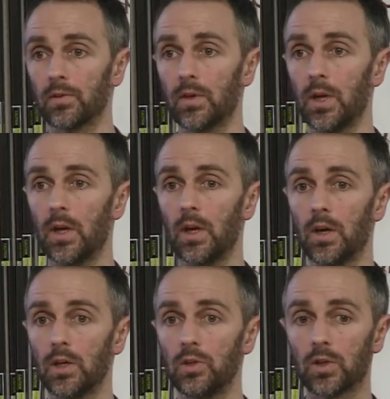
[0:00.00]
So
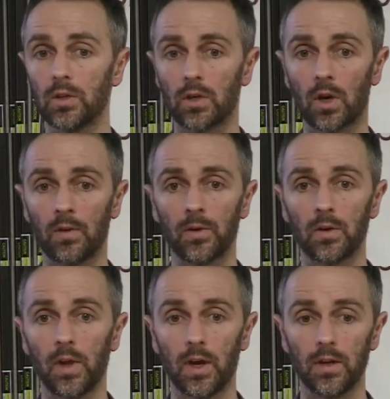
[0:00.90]
you can
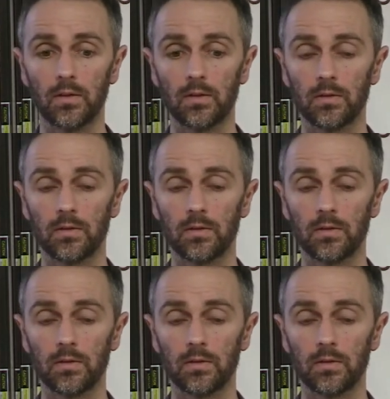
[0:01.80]
cover that